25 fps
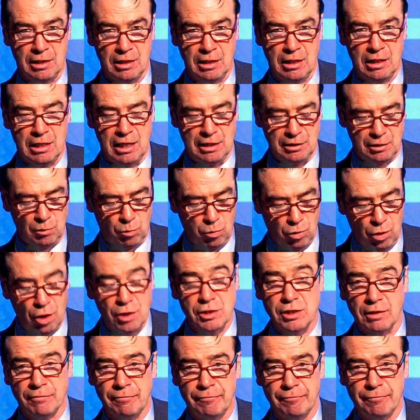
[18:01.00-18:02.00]
In the words
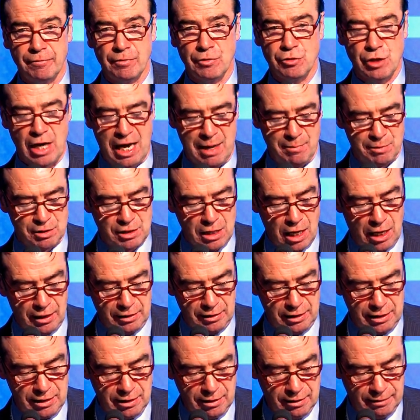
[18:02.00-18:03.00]
of James
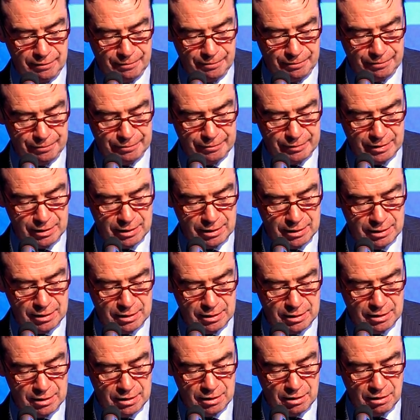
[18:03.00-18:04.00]
Connolly,
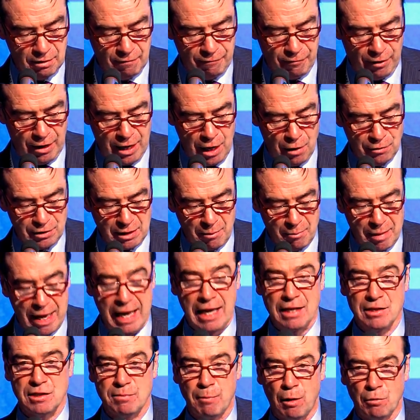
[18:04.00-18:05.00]
"For our
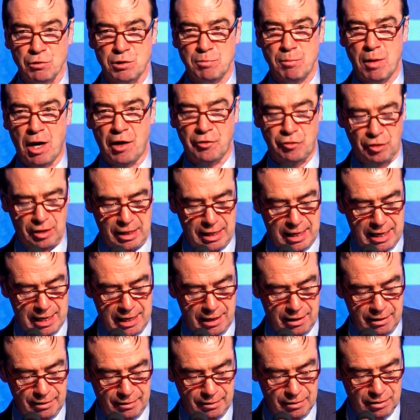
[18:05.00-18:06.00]
demands most moderate
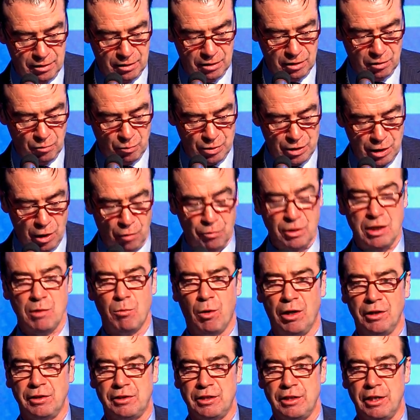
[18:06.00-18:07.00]
are, we only
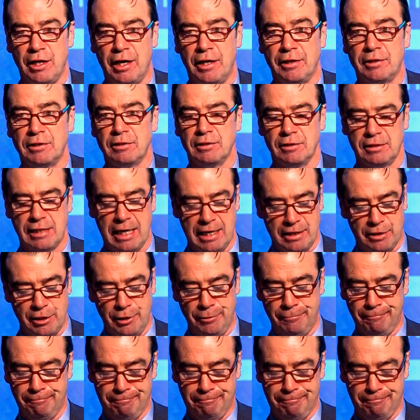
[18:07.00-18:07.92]
want the earth." Thank you.